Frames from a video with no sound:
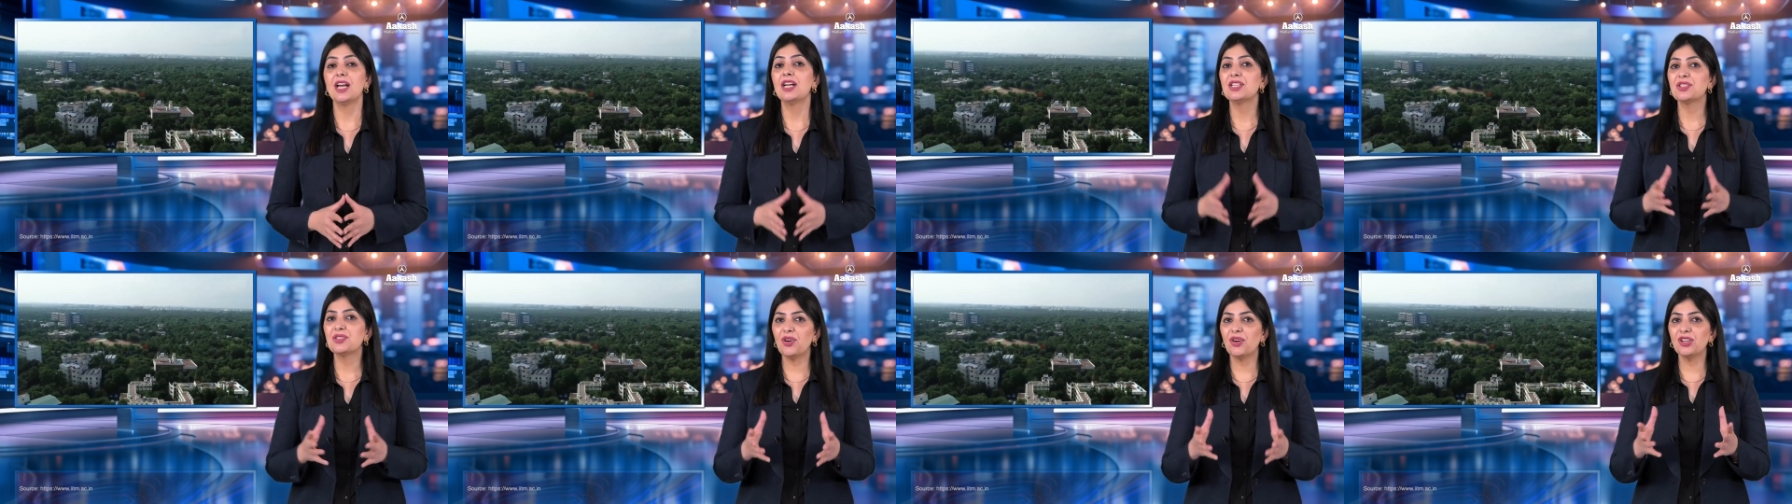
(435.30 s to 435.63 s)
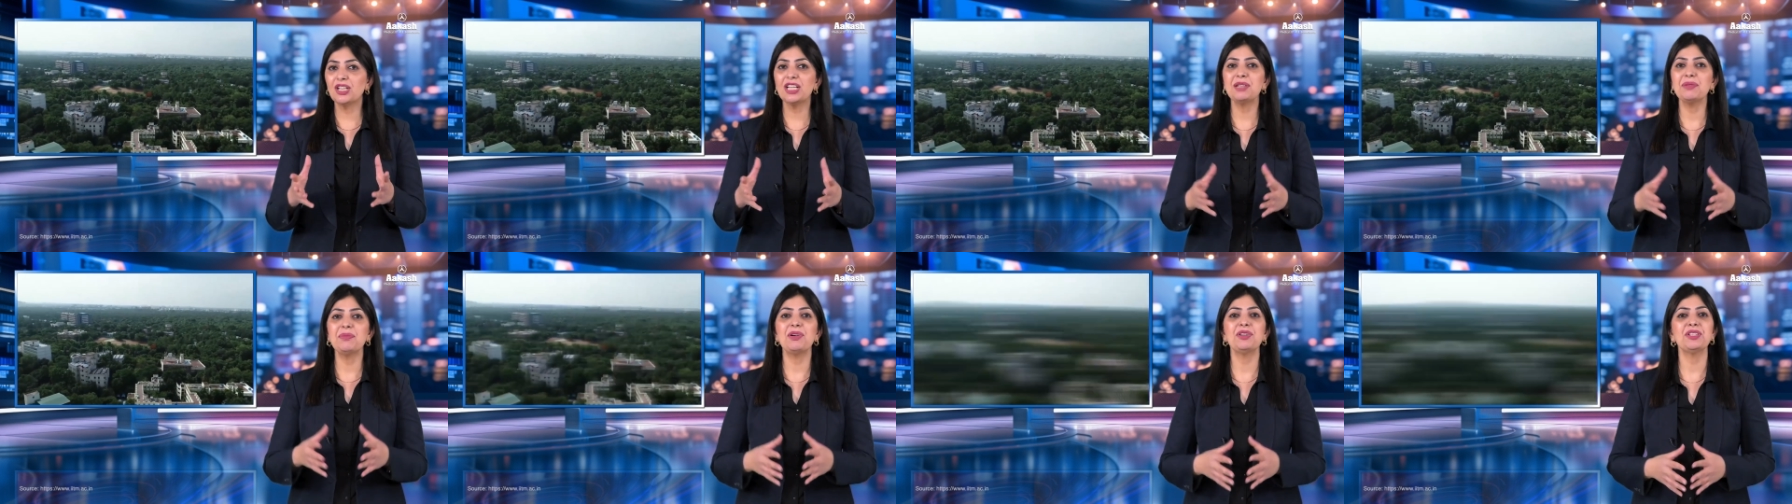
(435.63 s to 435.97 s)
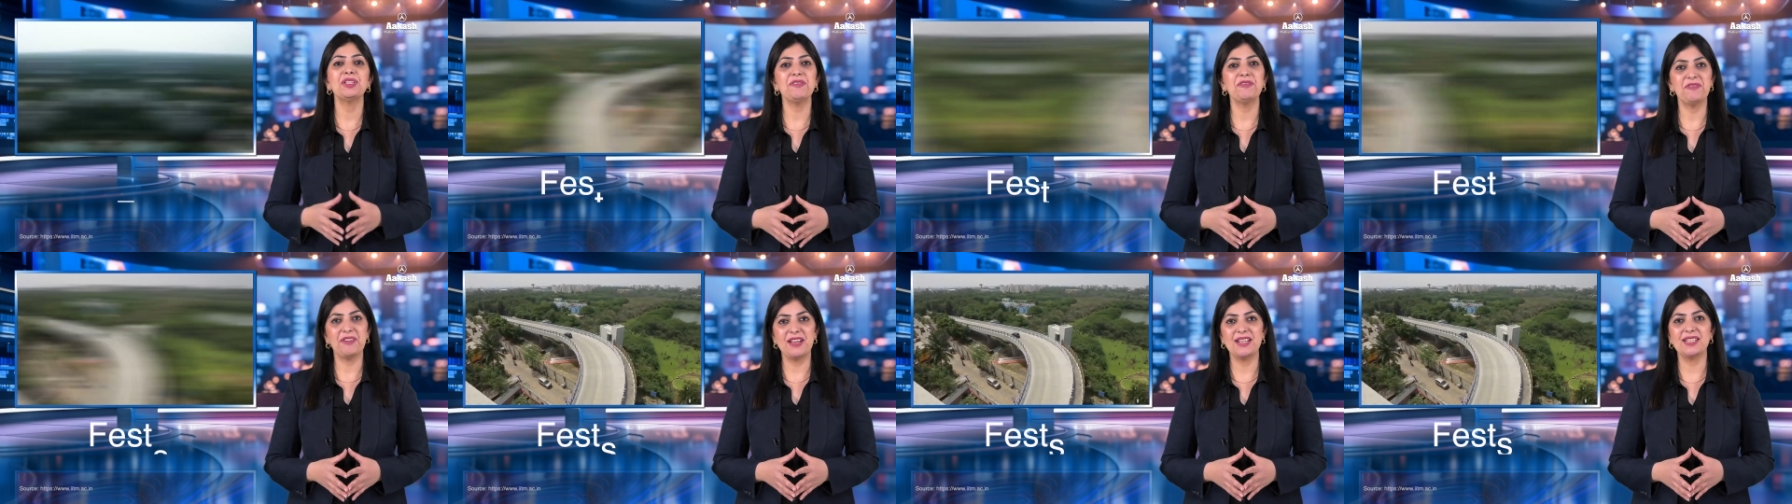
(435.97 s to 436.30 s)
Talking about
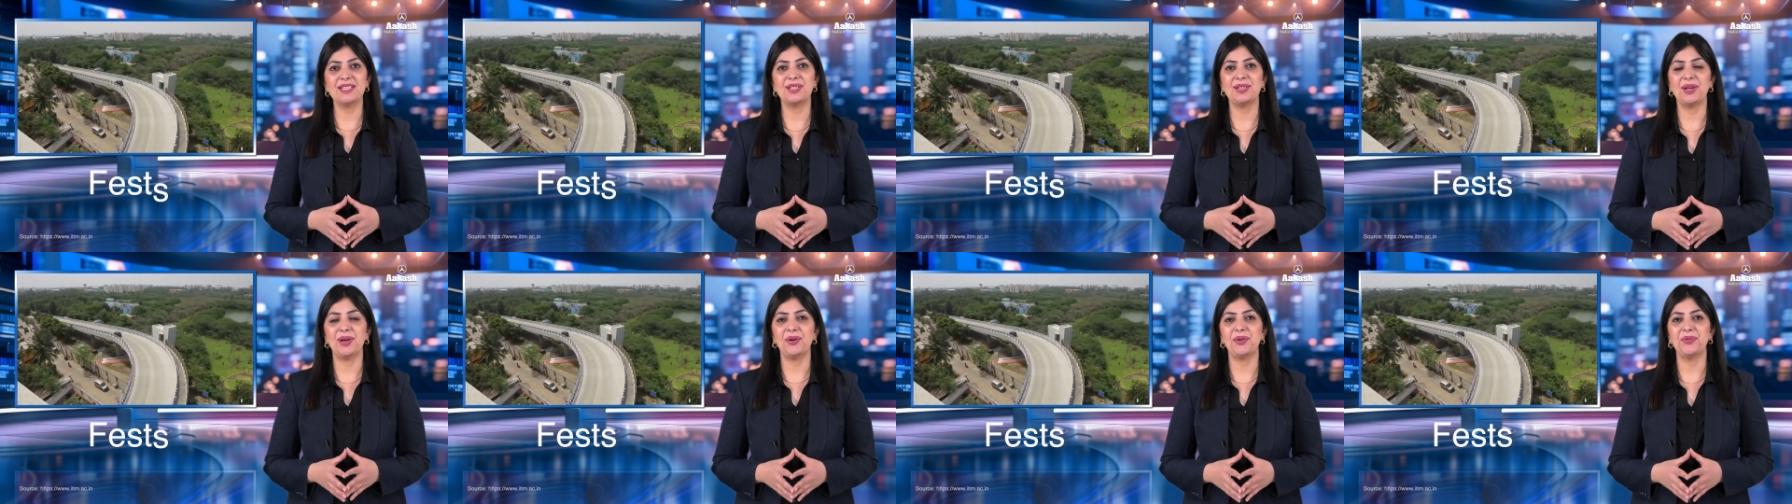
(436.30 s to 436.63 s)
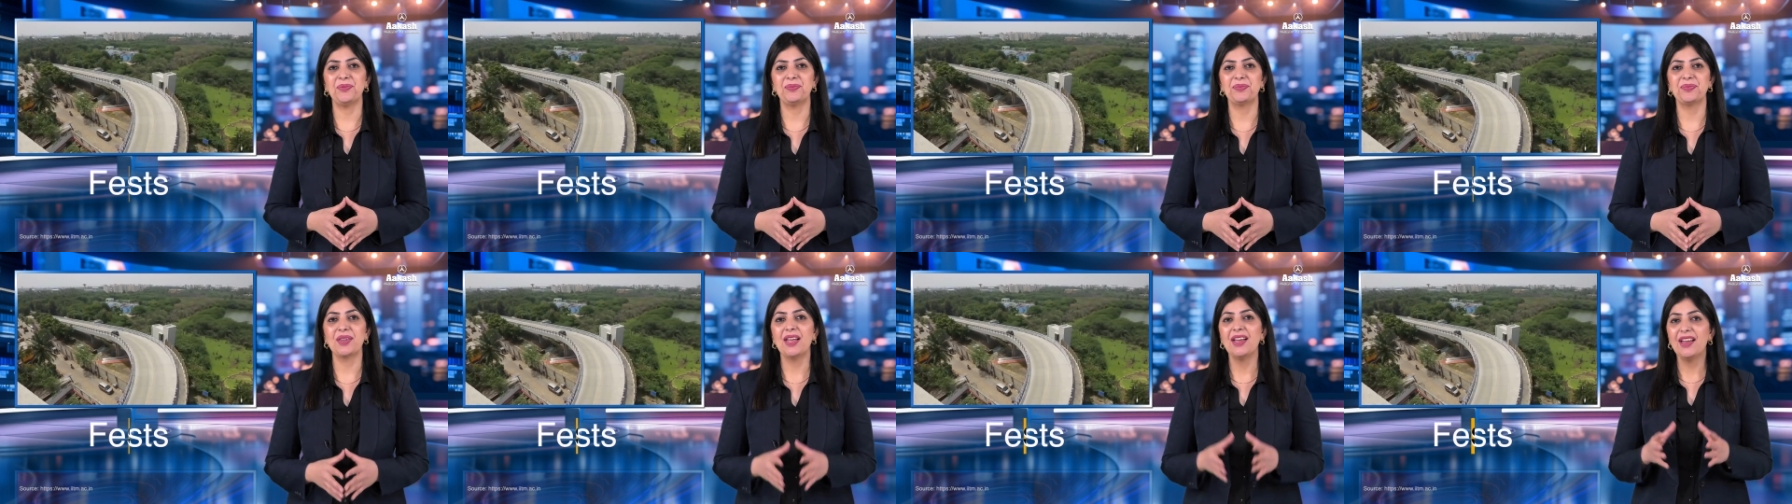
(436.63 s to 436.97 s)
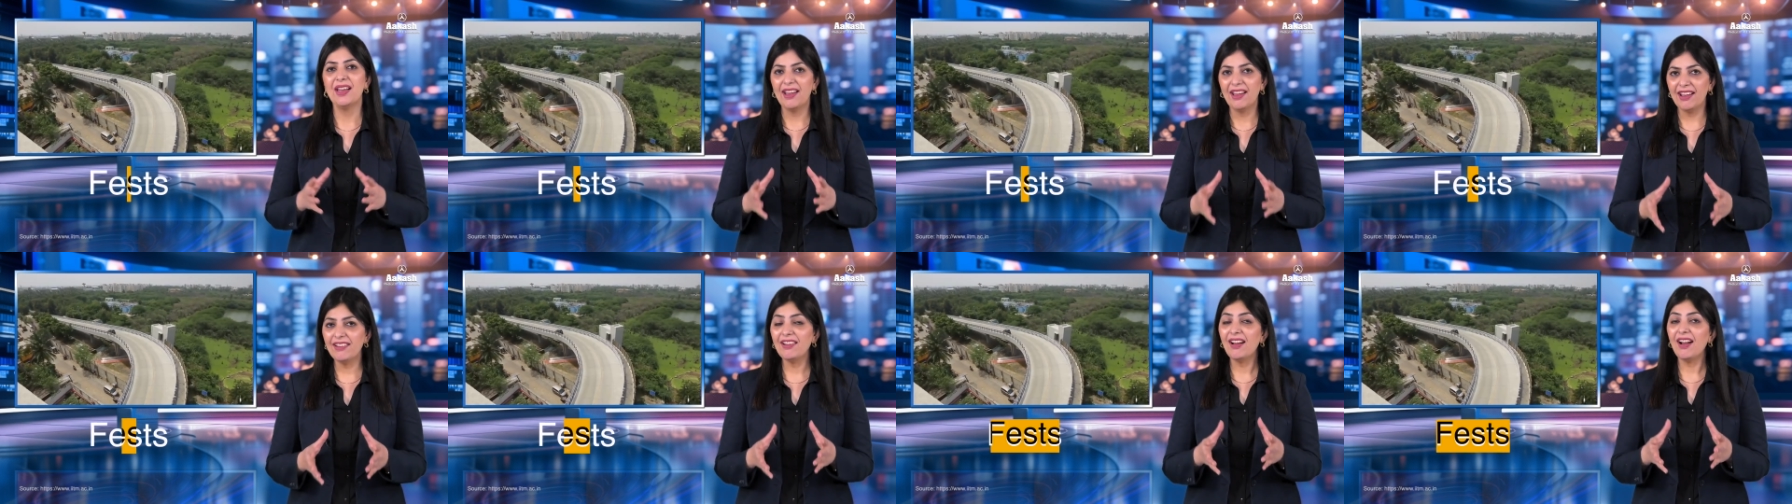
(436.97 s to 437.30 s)
the fest now.
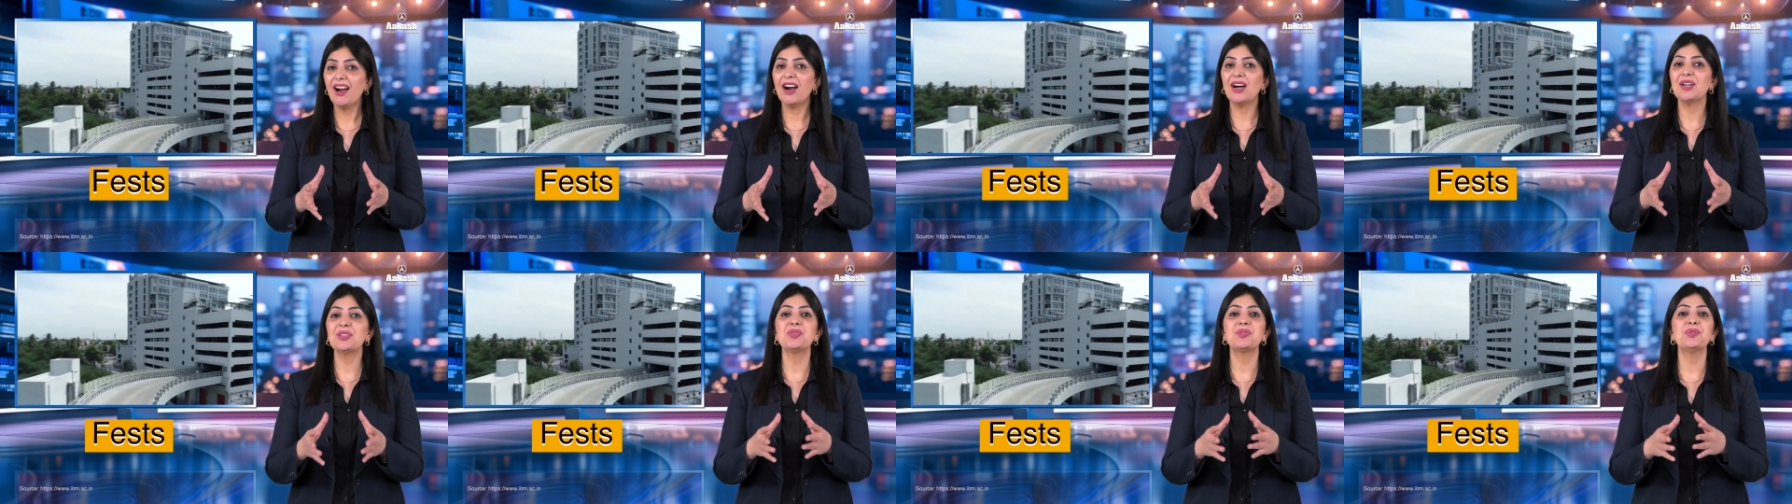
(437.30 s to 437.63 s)
Here are